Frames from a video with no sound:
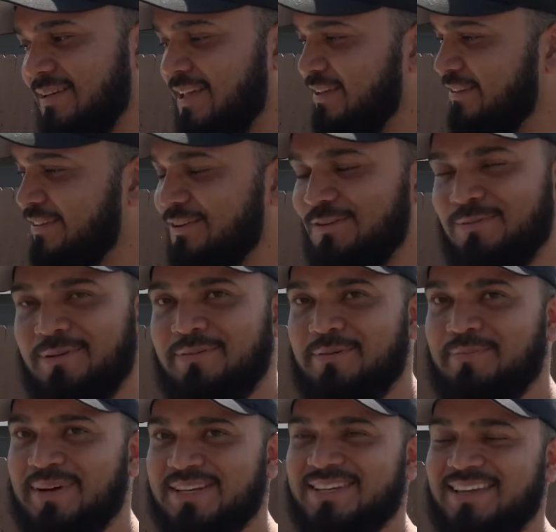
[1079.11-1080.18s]
Yeah, still rubber
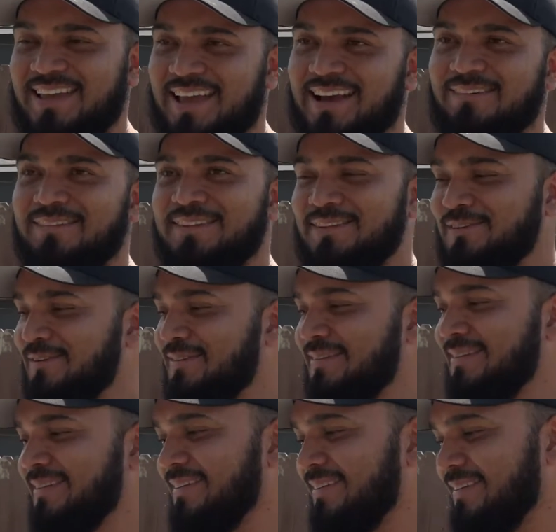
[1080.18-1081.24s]
bushing. Yeah, we're
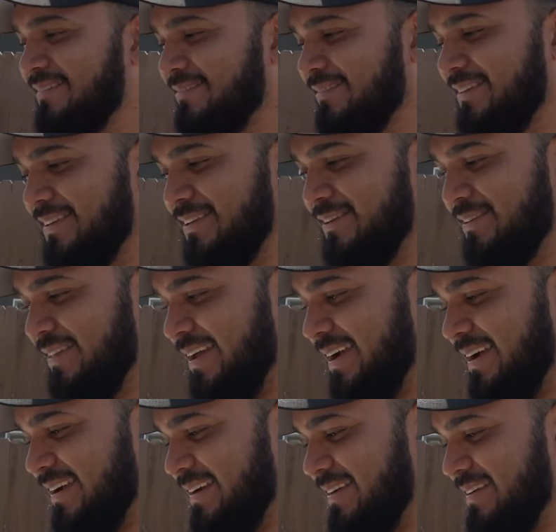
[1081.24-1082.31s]
still
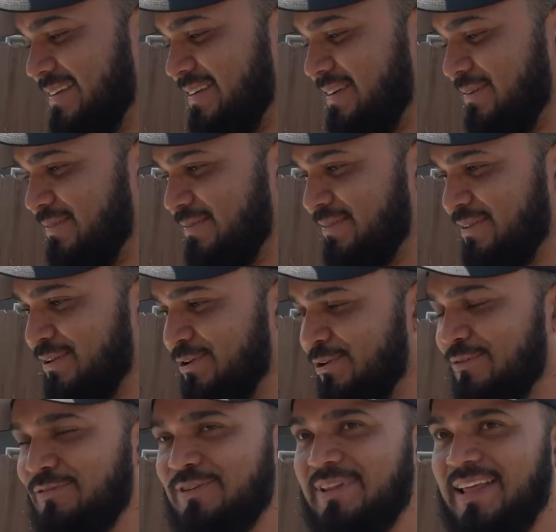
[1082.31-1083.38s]
there.
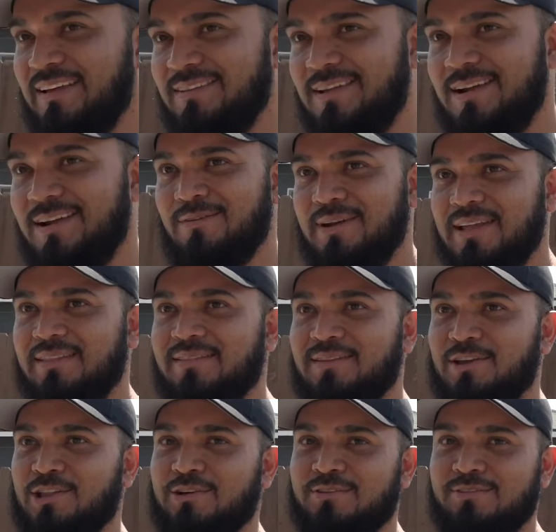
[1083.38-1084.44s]
Hopefully next we can,
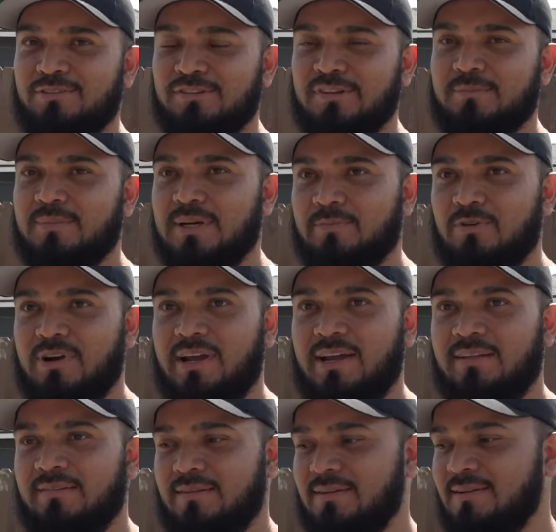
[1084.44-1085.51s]
do some
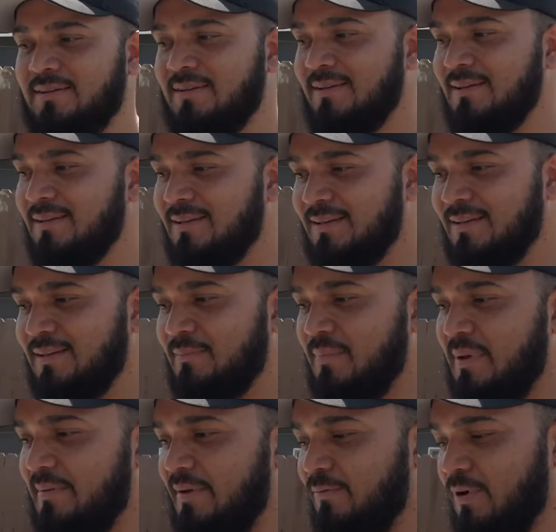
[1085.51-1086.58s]
upgrades.
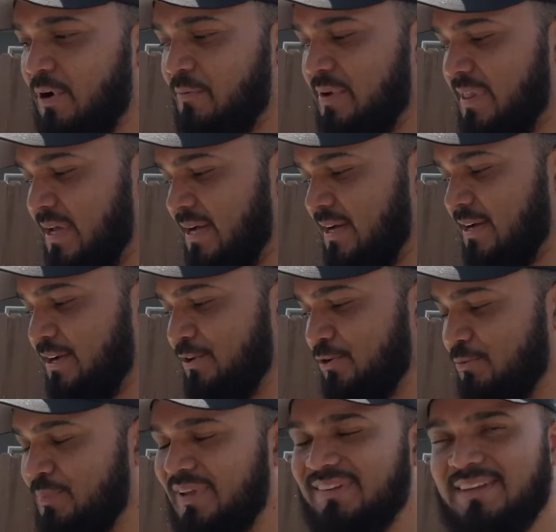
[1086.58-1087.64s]
Maybe work with
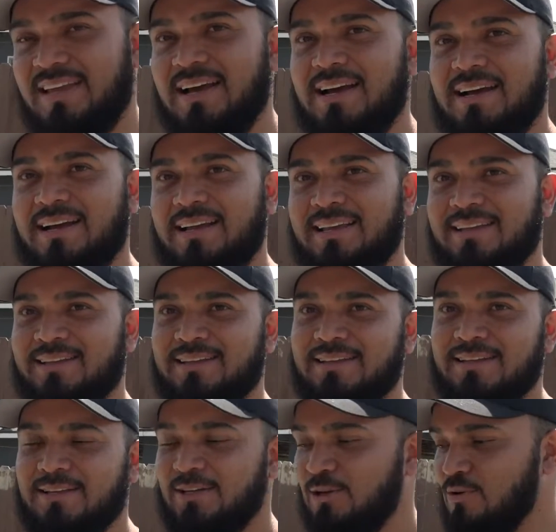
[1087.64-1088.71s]
PCI.
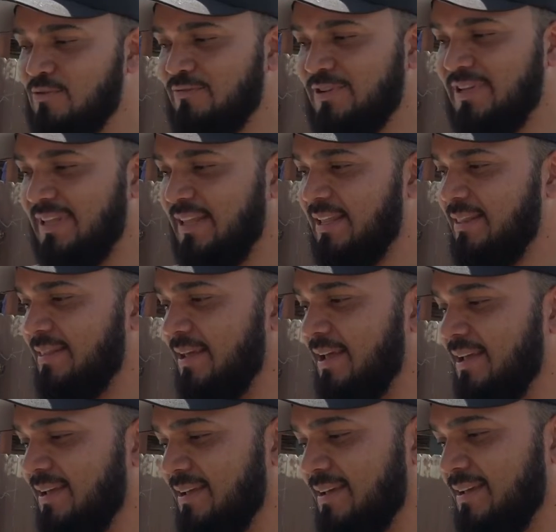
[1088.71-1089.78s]
Hopefully
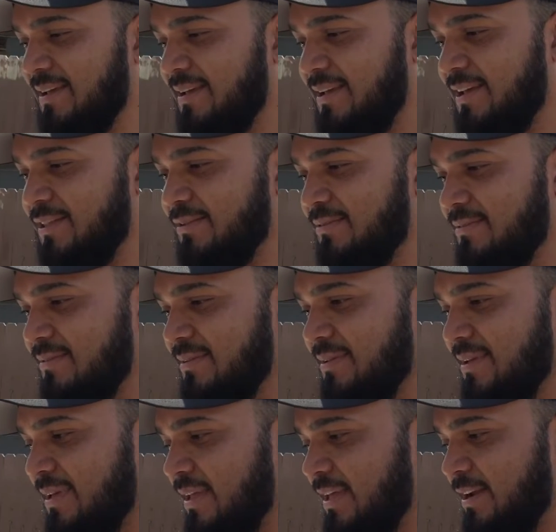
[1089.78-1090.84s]
they,
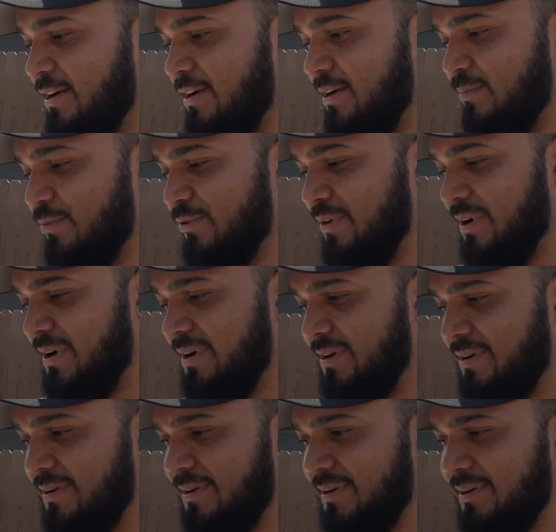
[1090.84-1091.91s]
get a lot of more
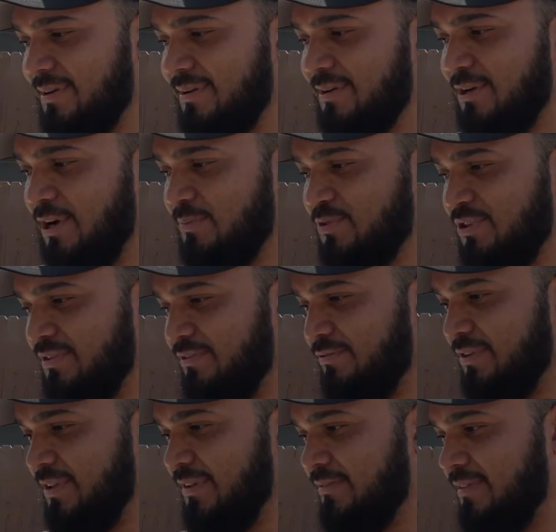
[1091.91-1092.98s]
options
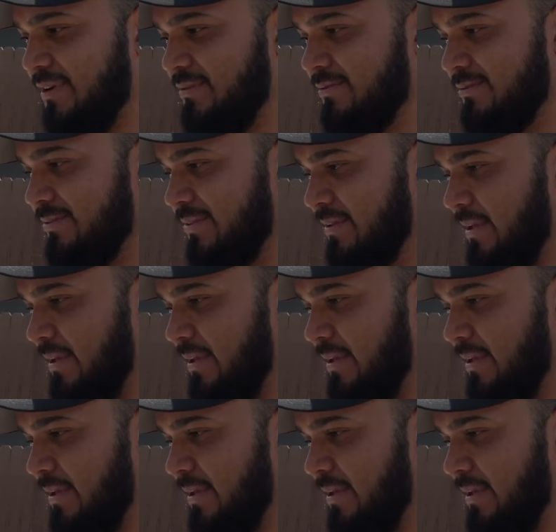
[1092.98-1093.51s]
for these vehicles.